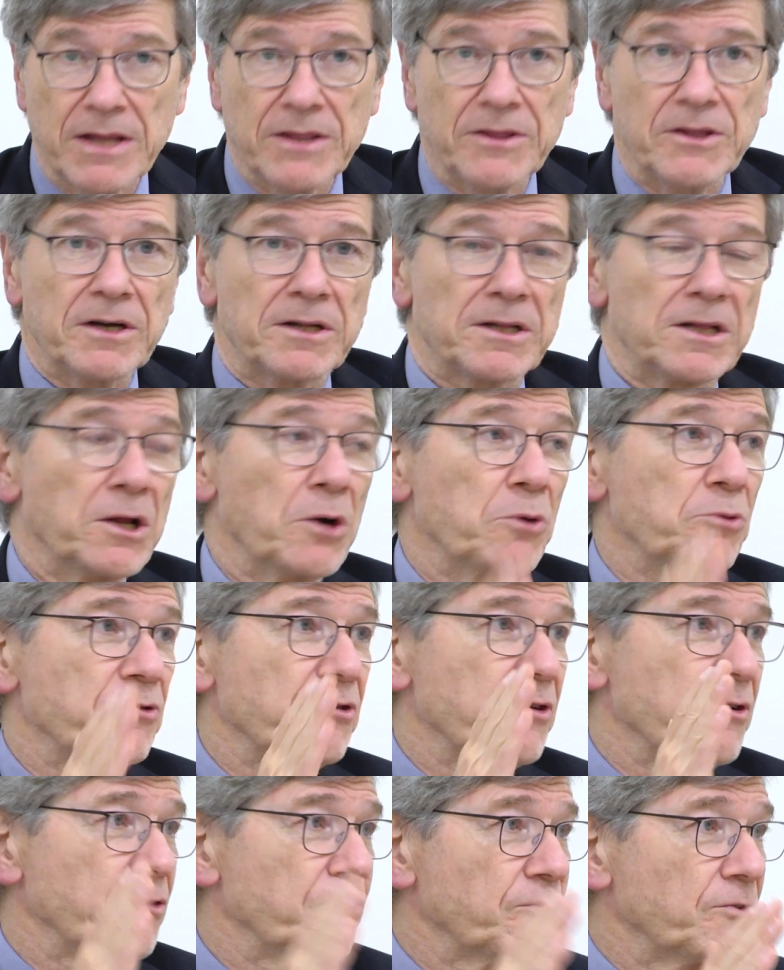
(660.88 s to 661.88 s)
the
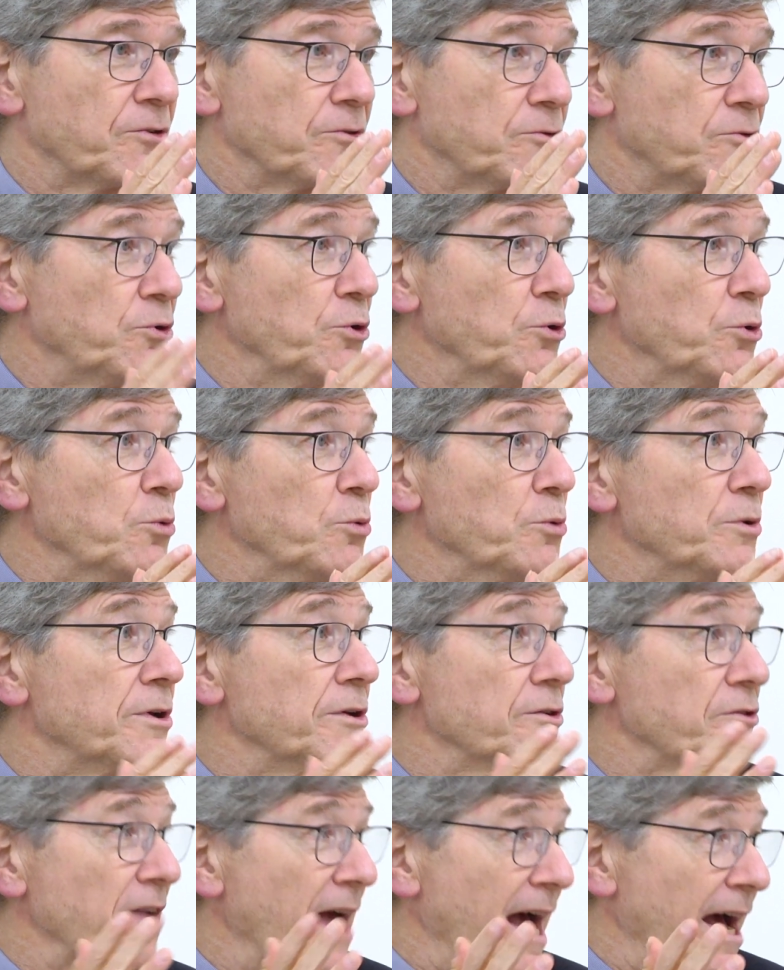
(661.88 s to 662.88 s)
closest to
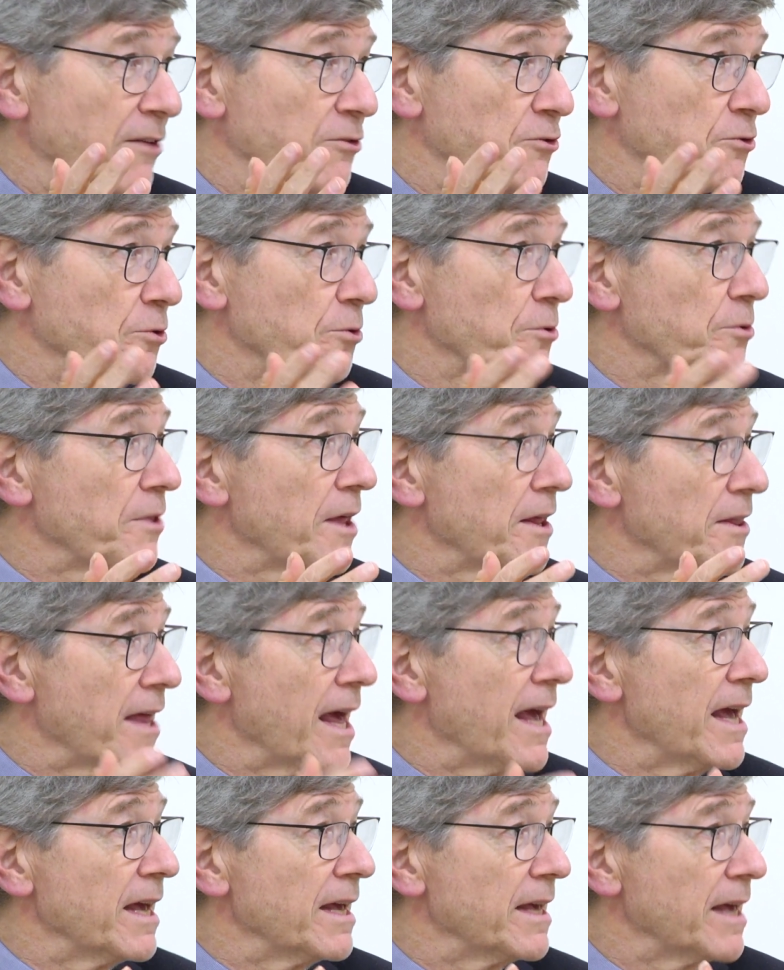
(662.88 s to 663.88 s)
disaster that
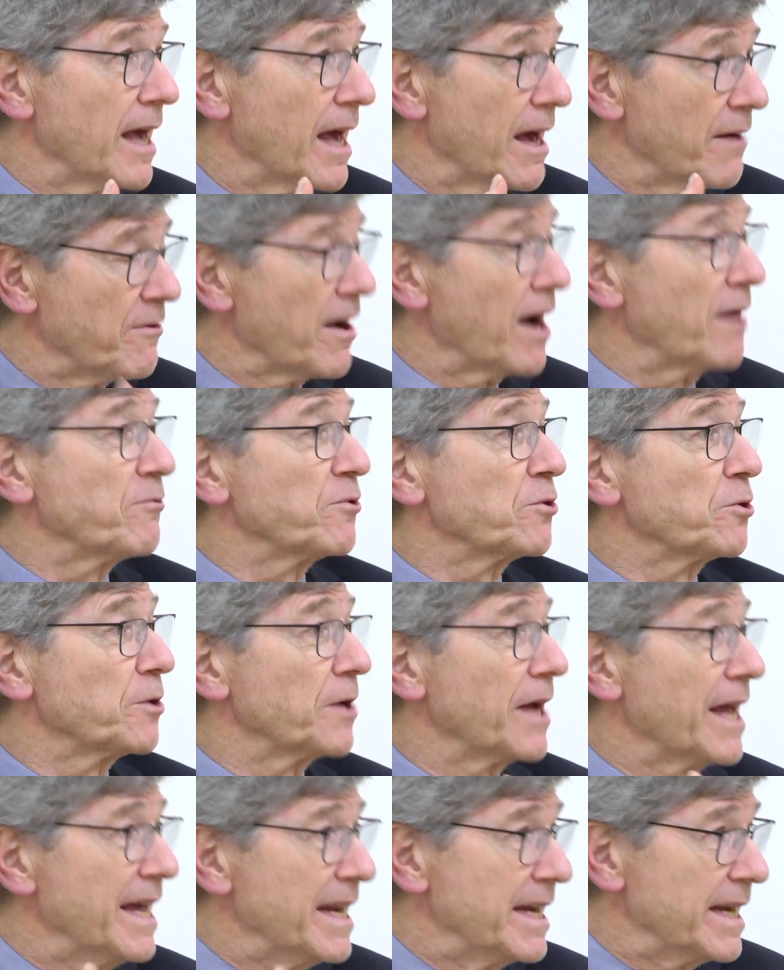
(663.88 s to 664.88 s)
they have
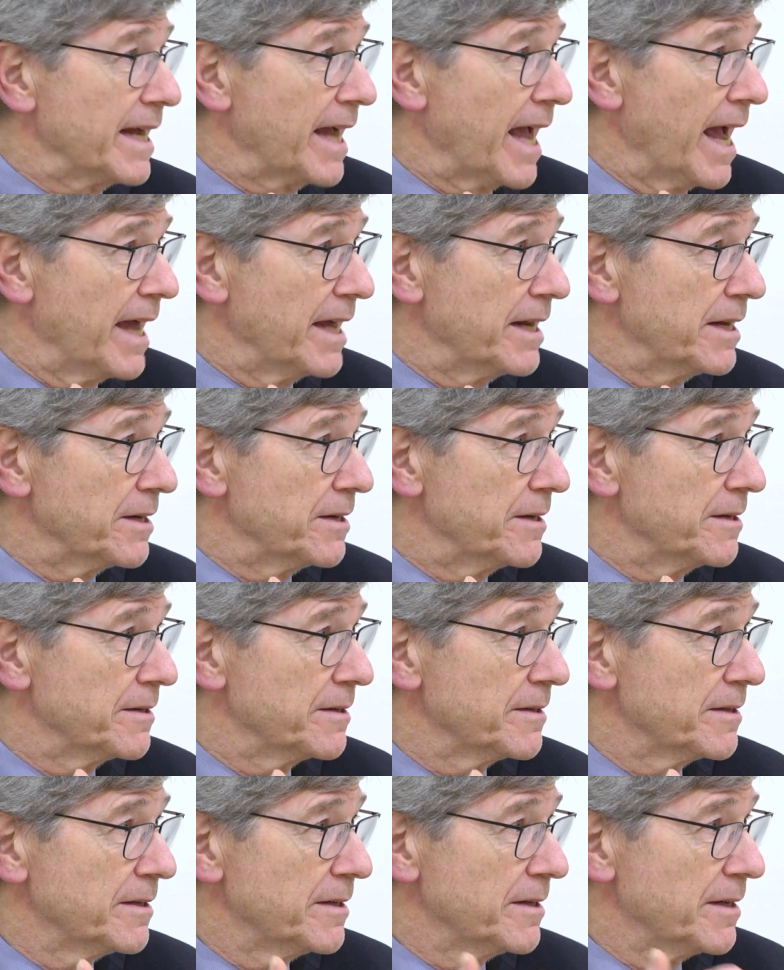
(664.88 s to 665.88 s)
ever indicated
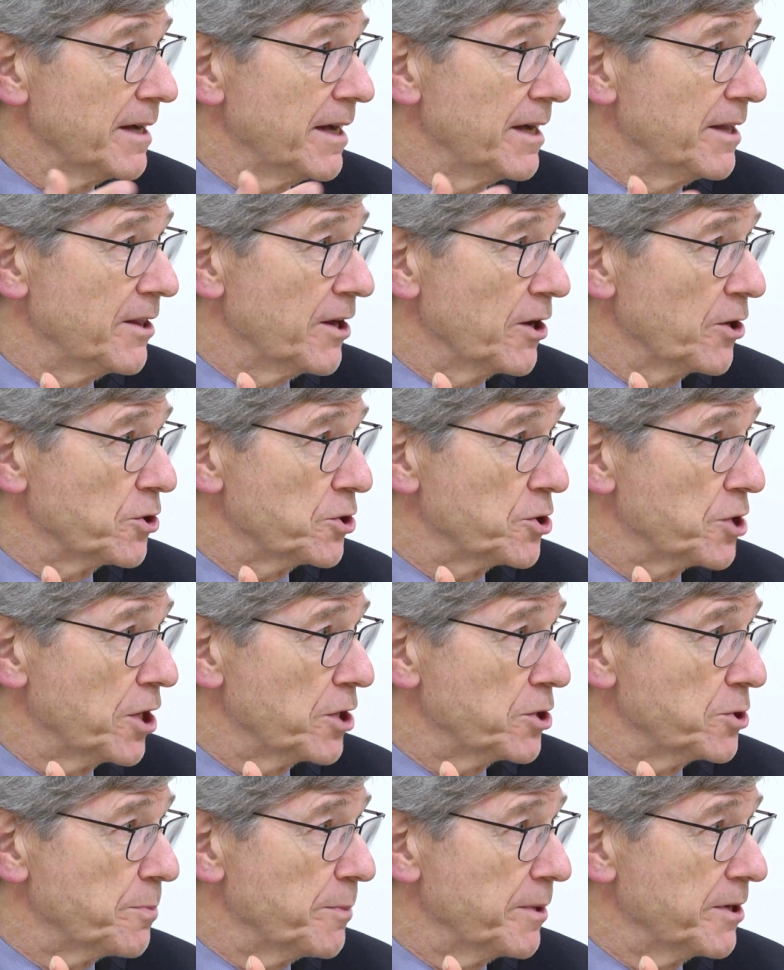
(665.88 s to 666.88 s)
in their
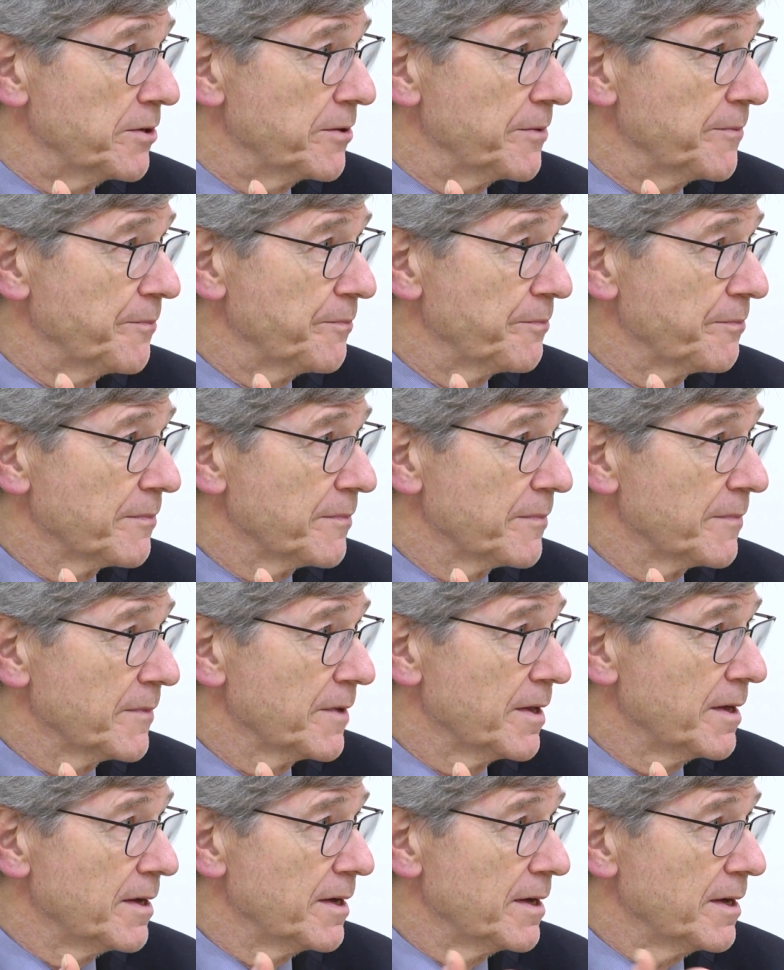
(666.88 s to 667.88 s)
judgment.
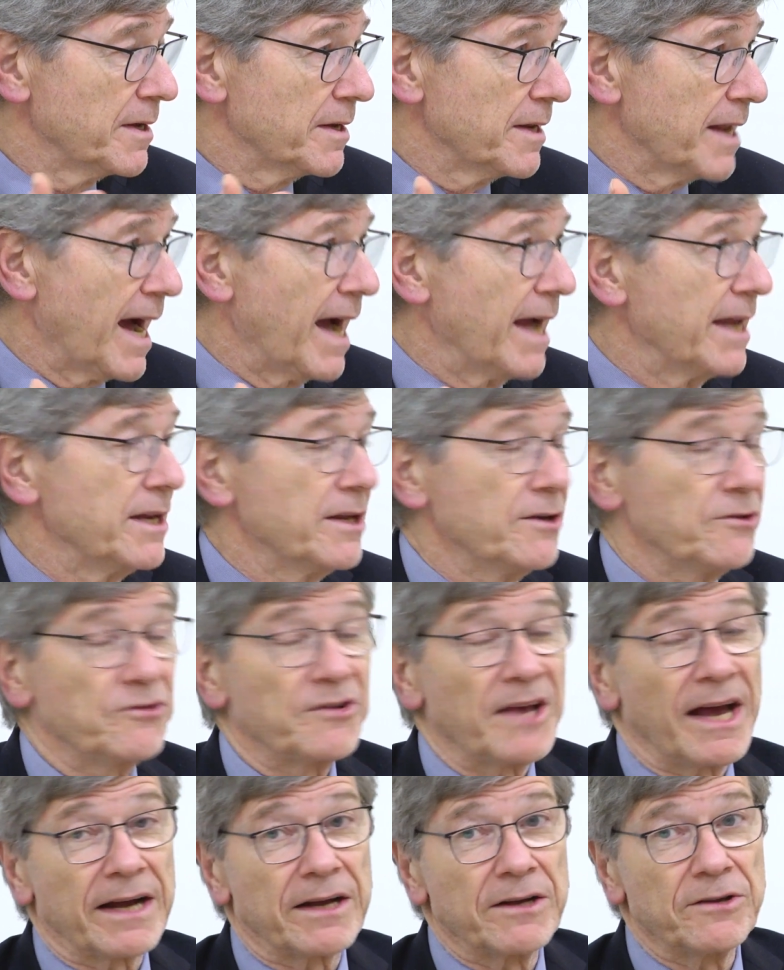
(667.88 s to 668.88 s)
90
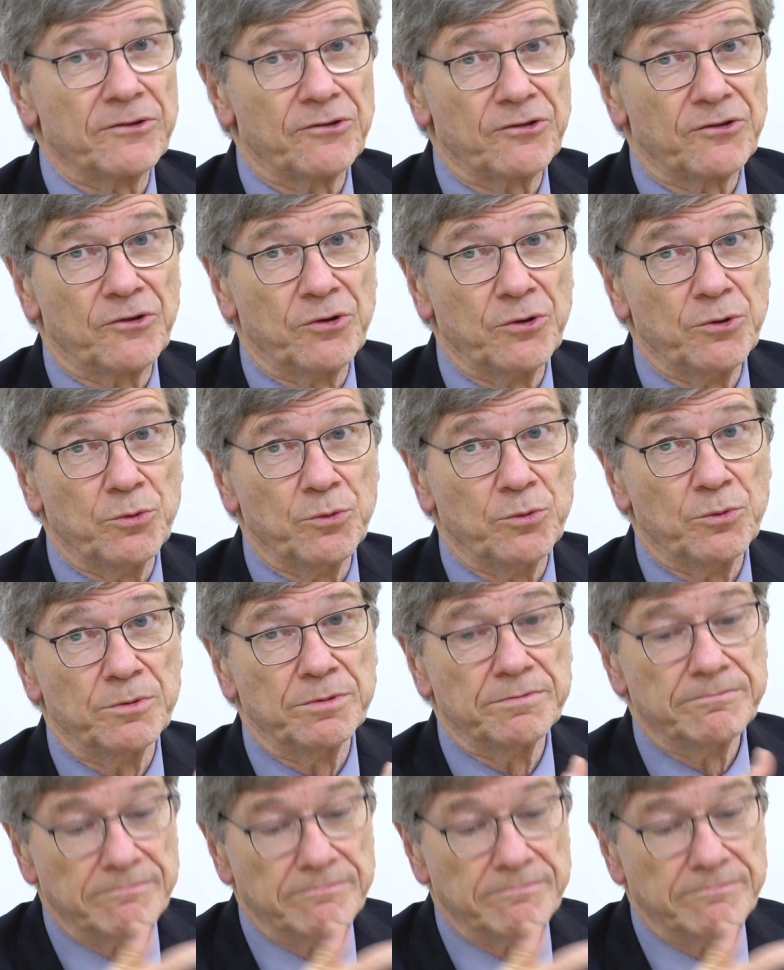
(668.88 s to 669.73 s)
seconds to